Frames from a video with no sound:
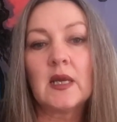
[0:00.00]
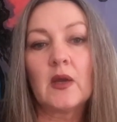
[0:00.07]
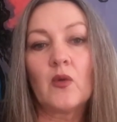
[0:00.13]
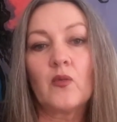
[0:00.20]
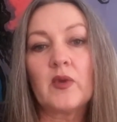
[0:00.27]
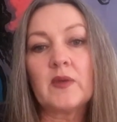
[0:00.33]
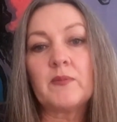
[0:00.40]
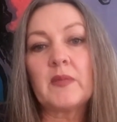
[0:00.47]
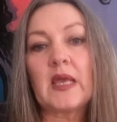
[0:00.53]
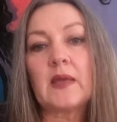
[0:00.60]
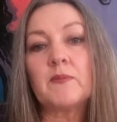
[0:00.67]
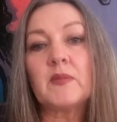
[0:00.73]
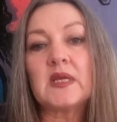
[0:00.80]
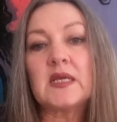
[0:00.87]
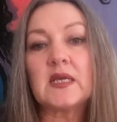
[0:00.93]
And
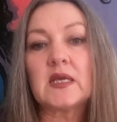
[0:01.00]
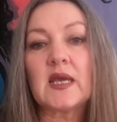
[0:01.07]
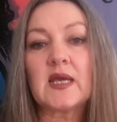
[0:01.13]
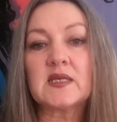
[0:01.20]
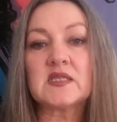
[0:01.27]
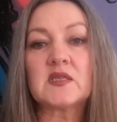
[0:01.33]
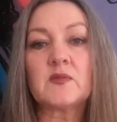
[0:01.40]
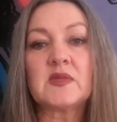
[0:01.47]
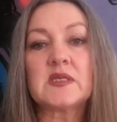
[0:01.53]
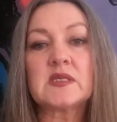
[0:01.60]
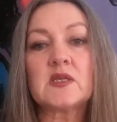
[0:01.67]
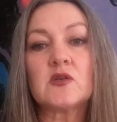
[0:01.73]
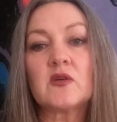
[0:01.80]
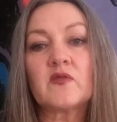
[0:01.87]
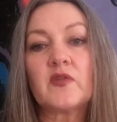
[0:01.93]
many customers
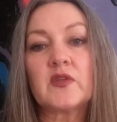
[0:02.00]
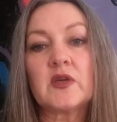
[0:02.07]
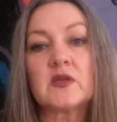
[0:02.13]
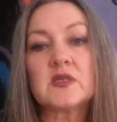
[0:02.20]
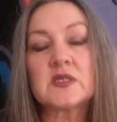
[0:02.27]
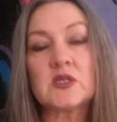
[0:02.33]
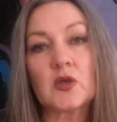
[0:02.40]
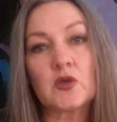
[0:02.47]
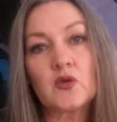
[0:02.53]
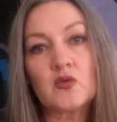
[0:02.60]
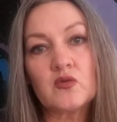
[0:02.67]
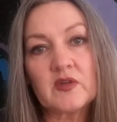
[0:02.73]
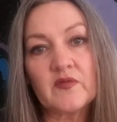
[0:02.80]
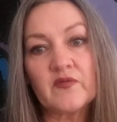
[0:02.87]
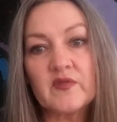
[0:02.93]
look for those
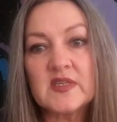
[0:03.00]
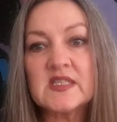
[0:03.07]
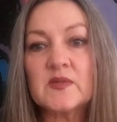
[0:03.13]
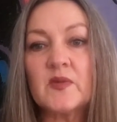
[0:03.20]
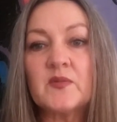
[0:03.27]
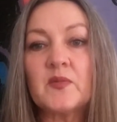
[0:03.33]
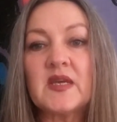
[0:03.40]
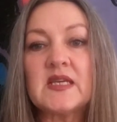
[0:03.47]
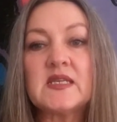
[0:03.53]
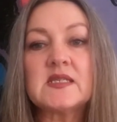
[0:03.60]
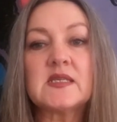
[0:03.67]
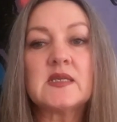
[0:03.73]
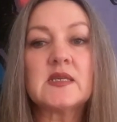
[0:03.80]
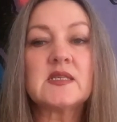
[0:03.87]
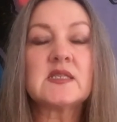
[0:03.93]
so-called investment
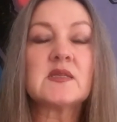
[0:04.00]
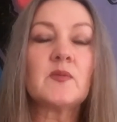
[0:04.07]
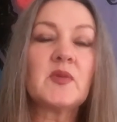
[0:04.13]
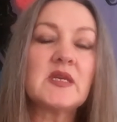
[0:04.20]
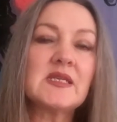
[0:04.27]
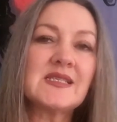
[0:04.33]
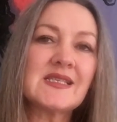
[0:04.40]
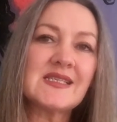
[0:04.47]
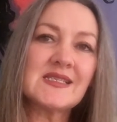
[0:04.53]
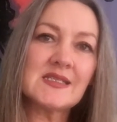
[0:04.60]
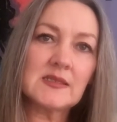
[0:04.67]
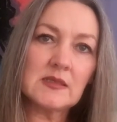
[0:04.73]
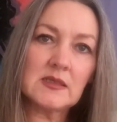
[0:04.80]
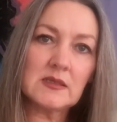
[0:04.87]
pieces, the